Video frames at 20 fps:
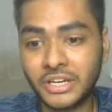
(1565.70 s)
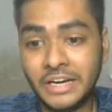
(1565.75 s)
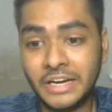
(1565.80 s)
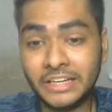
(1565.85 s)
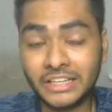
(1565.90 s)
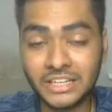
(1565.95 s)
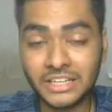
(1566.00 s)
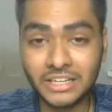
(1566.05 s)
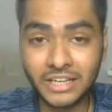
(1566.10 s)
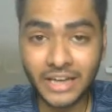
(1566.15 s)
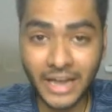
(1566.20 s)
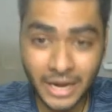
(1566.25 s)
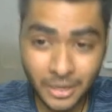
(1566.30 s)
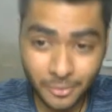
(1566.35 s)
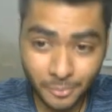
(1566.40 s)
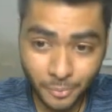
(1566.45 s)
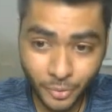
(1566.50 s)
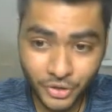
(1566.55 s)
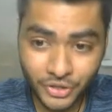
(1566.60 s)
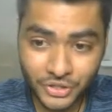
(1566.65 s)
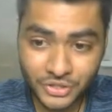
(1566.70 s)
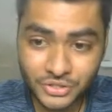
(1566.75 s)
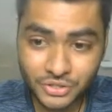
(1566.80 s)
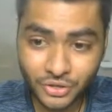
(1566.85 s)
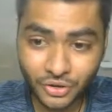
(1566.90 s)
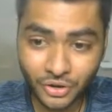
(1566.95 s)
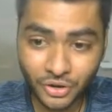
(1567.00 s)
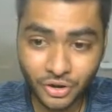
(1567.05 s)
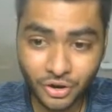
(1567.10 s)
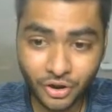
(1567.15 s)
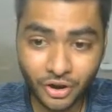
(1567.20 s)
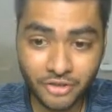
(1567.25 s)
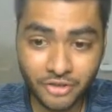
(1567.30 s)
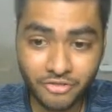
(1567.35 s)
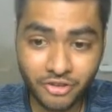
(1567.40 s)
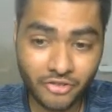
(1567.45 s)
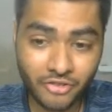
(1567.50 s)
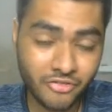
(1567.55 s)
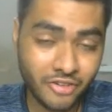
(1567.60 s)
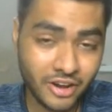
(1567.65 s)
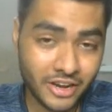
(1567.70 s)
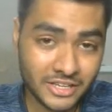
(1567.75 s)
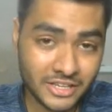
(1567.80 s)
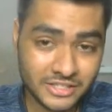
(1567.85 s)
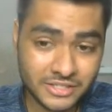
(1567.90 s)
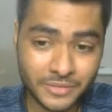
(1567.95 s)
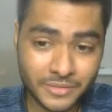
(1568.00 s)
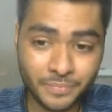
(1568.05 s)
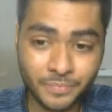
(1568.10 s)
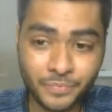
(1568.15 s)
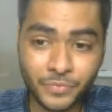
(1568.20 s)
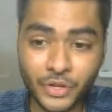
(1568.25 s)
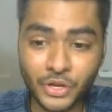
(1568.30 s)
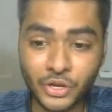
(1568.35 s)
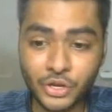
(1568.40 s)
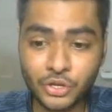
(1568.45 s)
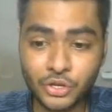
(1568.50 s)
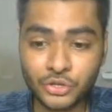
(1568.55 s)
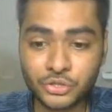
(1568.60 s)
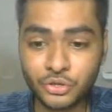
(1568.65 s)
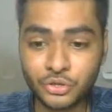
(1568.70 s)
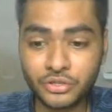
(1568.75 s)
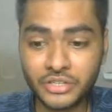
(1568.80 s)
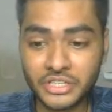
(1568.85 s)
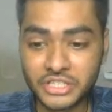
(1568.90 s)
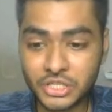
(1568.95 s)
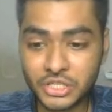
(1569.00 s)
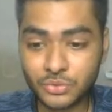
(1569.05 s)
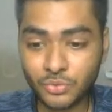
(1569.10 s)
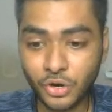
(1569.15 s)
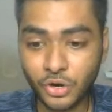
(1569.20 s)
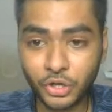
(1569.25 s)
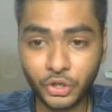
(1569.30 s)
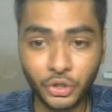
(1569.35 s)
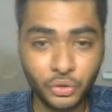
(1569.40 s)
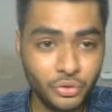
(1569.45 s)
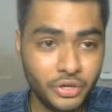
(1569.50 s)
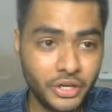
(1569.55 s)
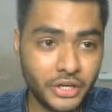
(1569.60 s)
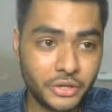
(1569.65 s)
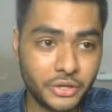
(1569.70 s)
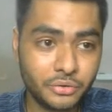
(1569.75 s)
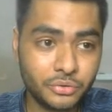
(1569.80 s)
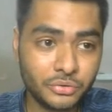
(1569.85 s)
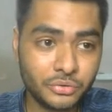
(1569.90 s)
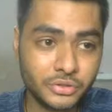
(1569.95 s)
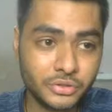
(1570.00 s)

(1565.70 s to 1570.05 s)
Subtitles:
internal endpoints or config files. So this is what you need to do